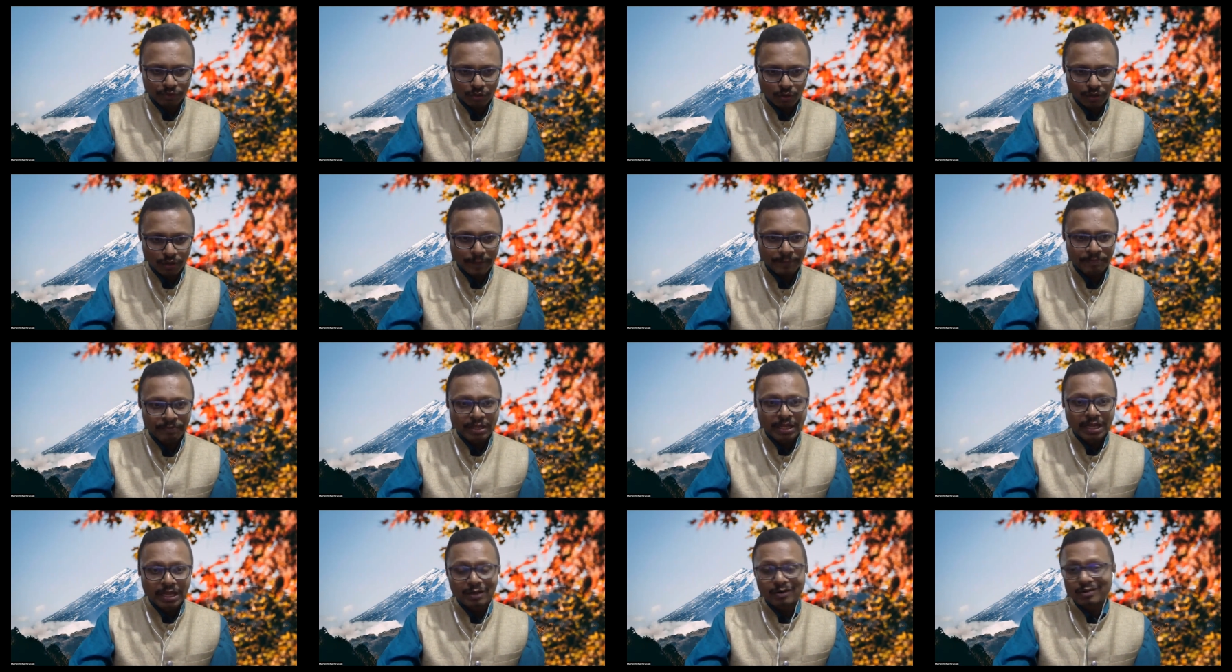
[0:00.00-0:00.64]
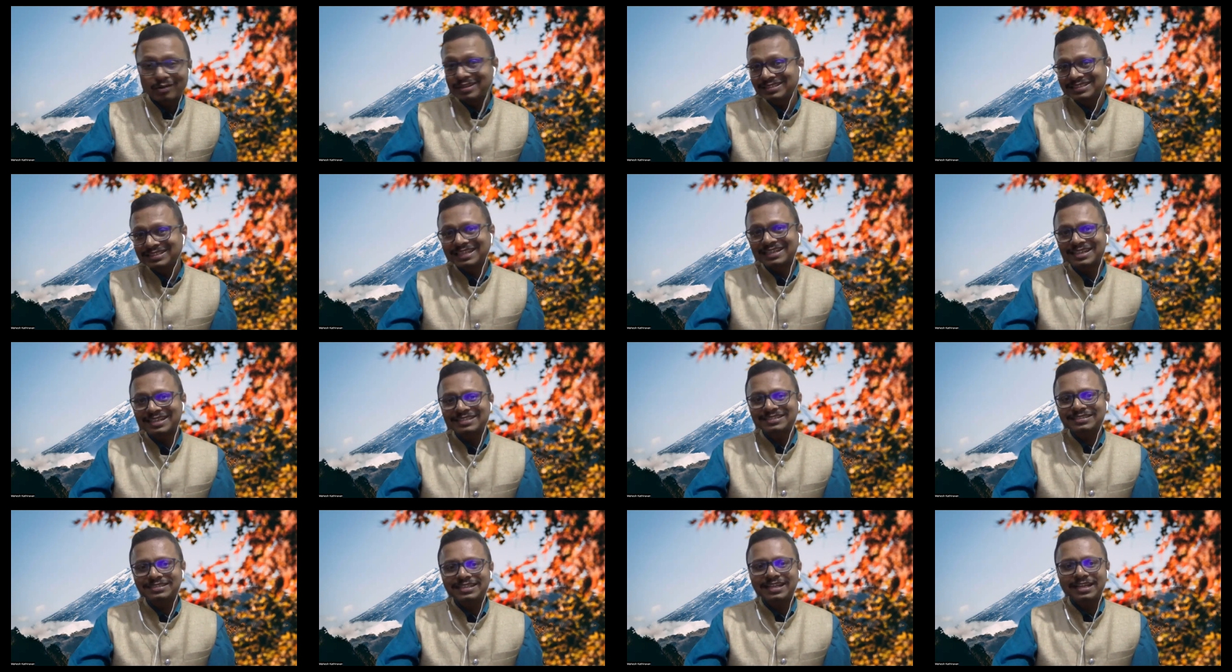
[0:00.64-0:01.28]
Okay, now let's
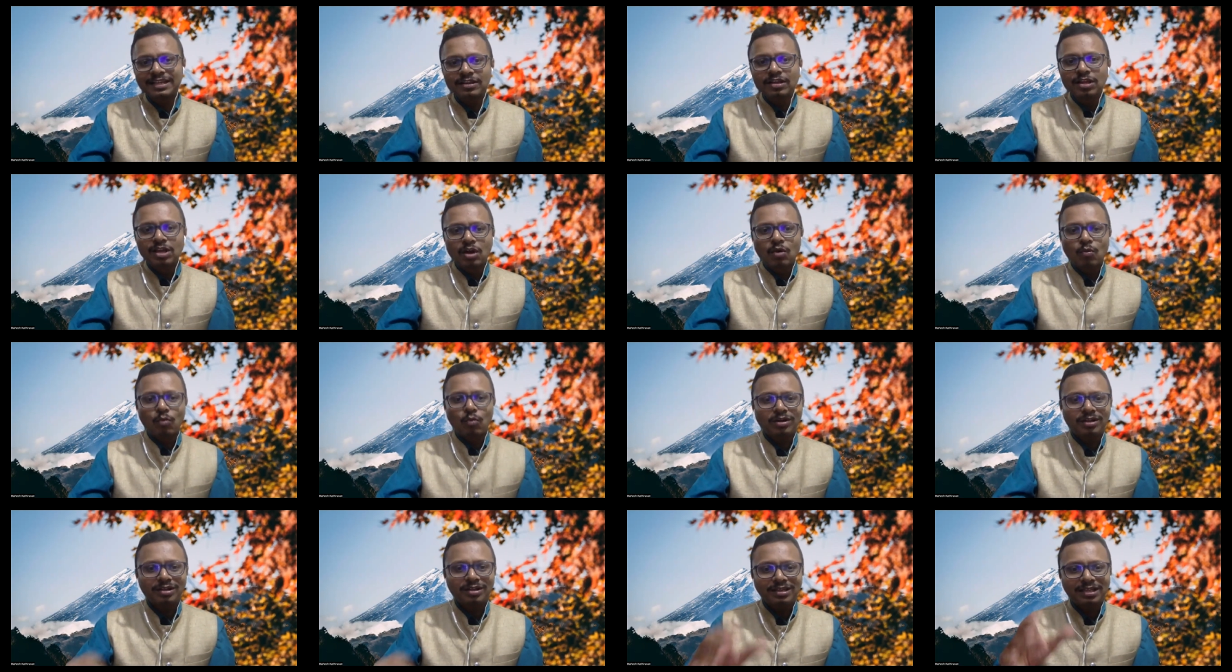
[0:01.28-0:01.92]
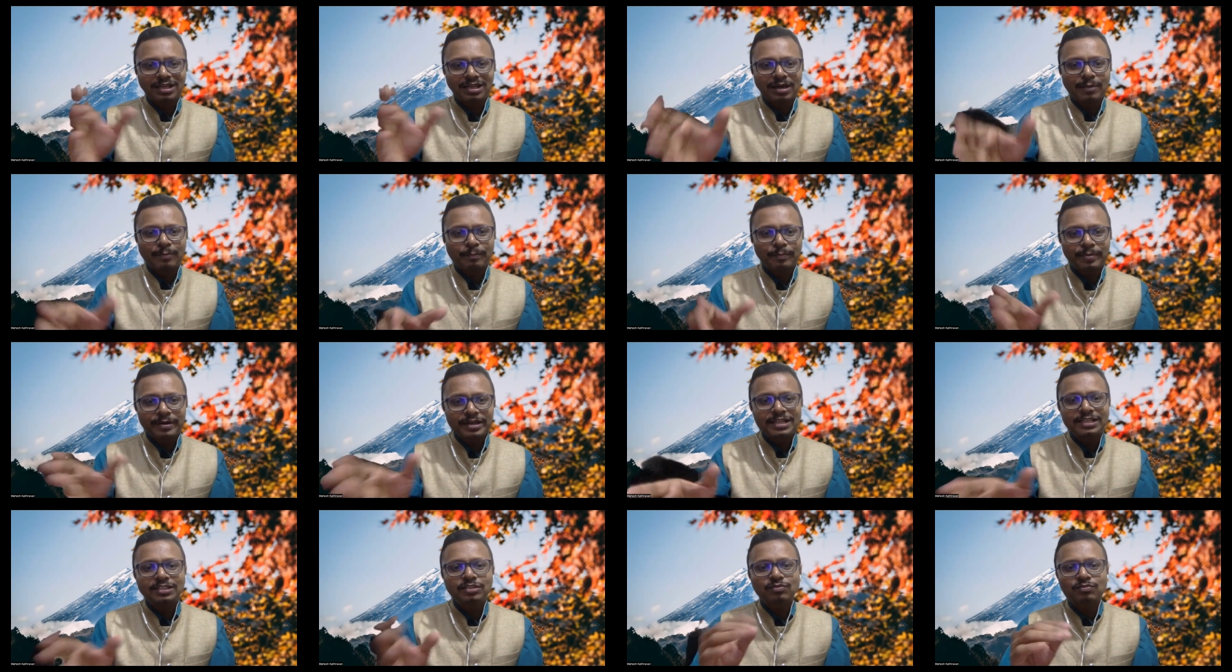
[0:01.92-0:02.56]
understand what are the
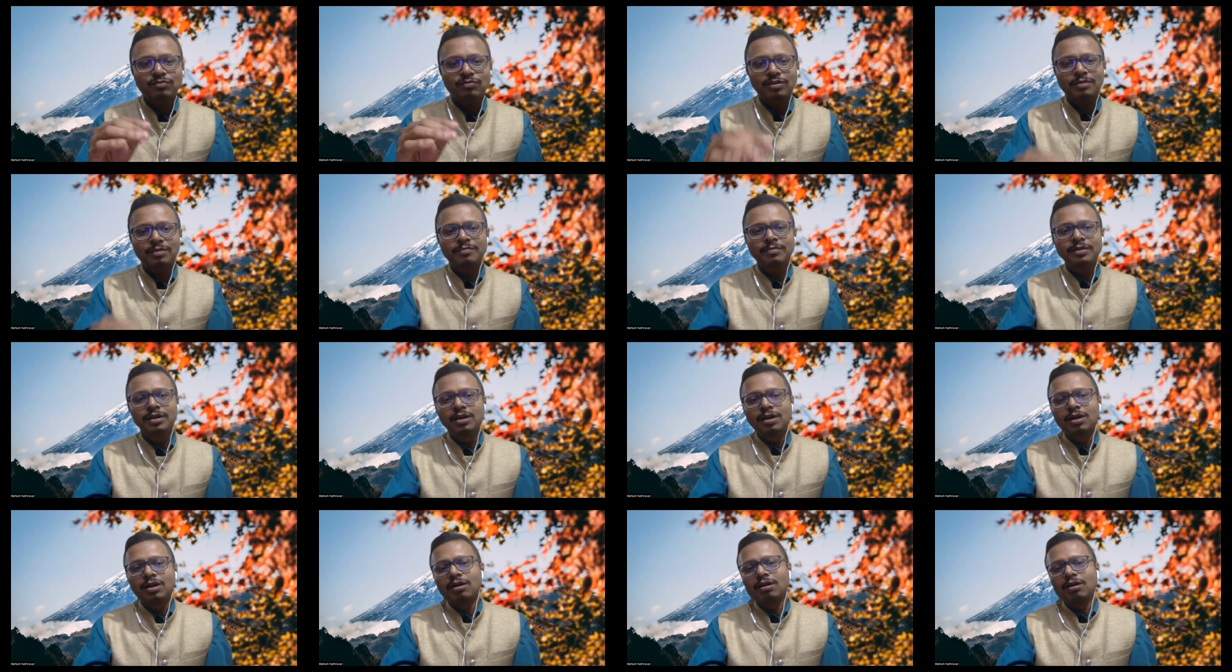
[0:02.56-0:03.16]
companies from